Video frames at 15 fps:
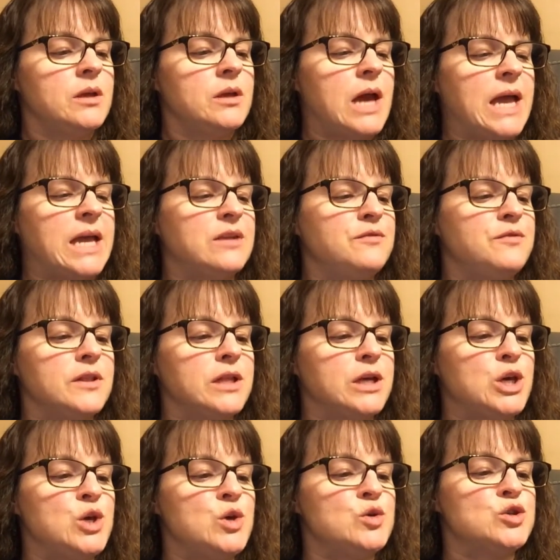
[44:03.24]
I can feel a
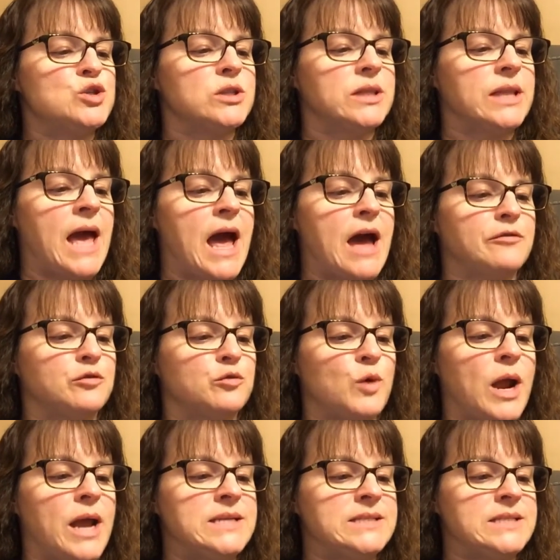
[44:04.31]
huge laugh
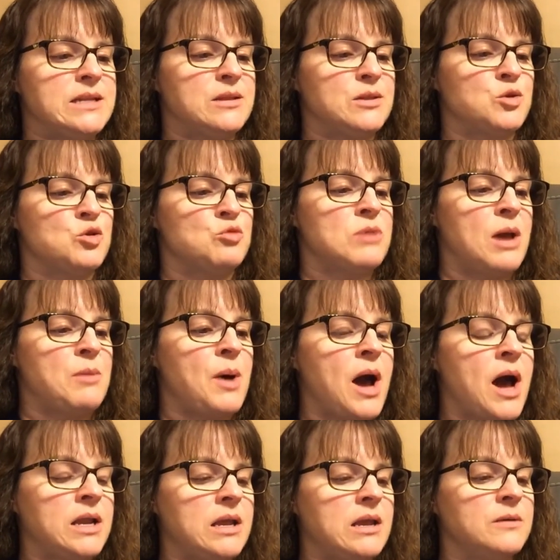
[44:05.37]
rising through my
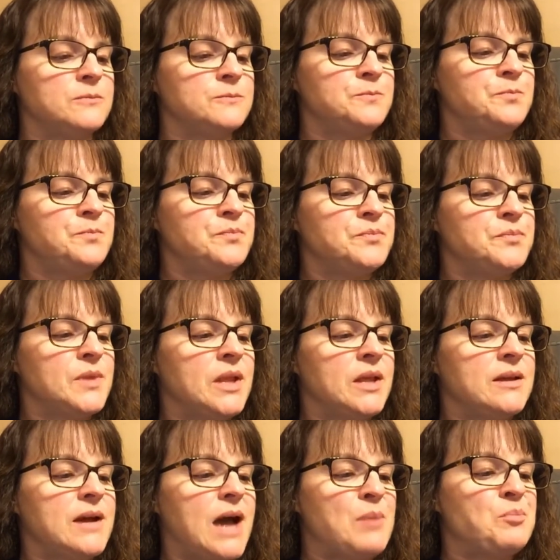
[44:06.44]
body.
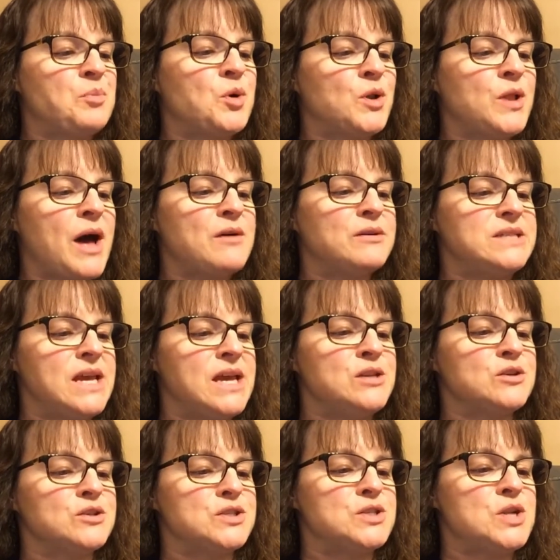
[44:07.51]
I pull out
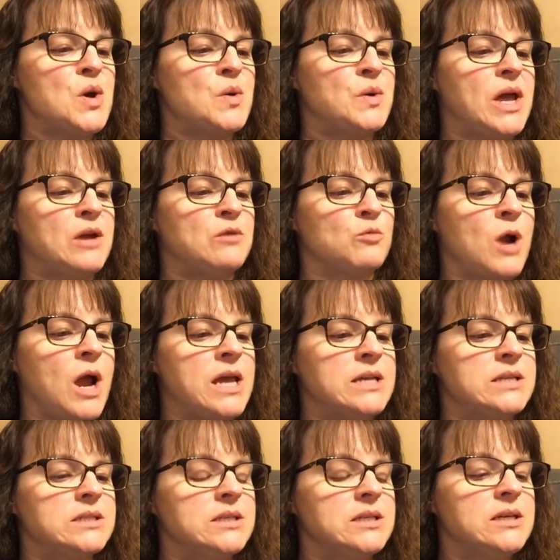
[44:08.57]
Daniel's note and
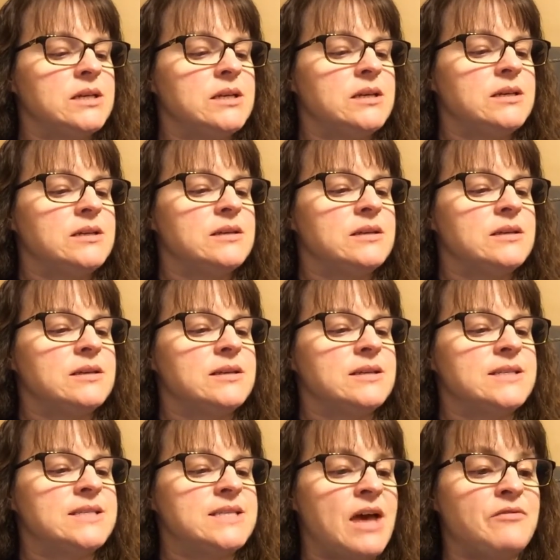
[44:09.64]
write,
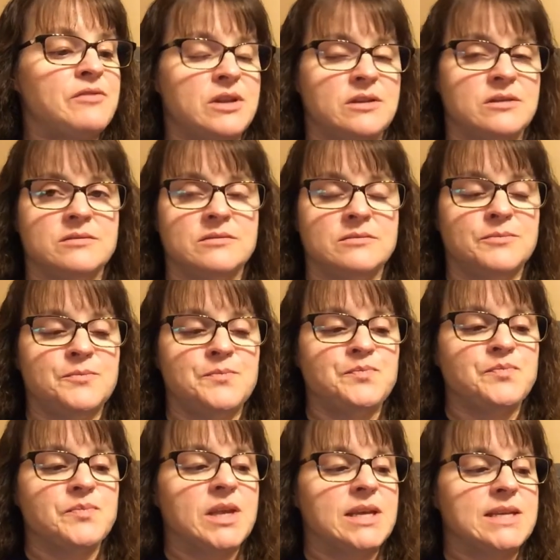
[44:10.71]
Seven,
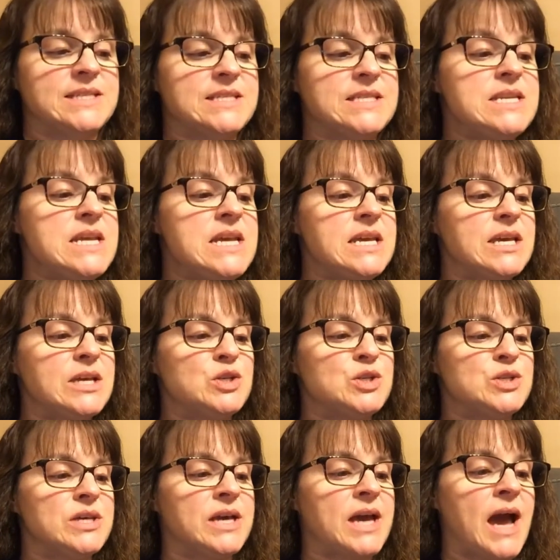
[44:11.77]
sneak into
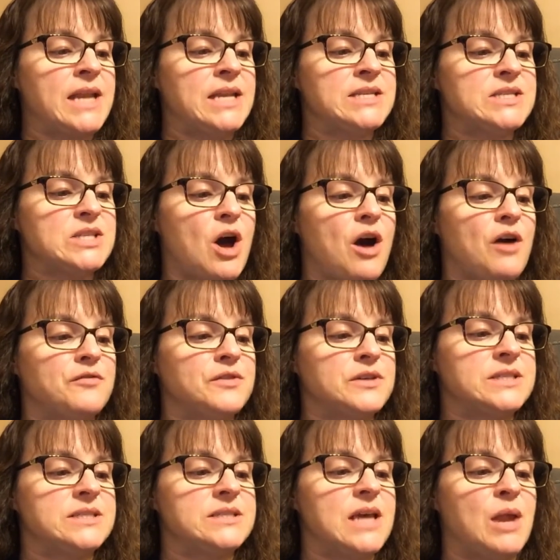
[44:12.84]
the guidance
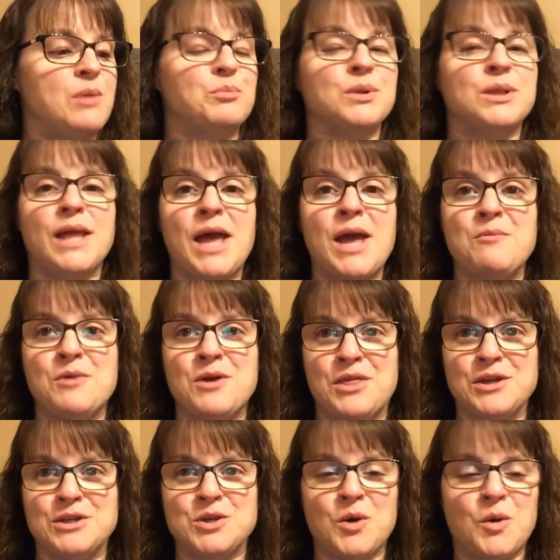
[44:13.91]
office and play with
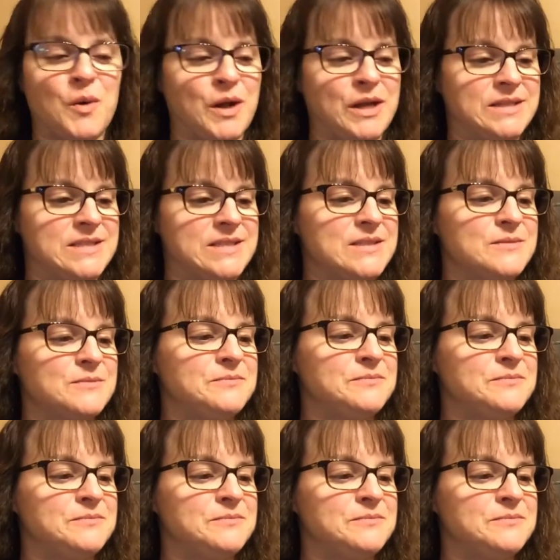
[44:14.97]
the toys.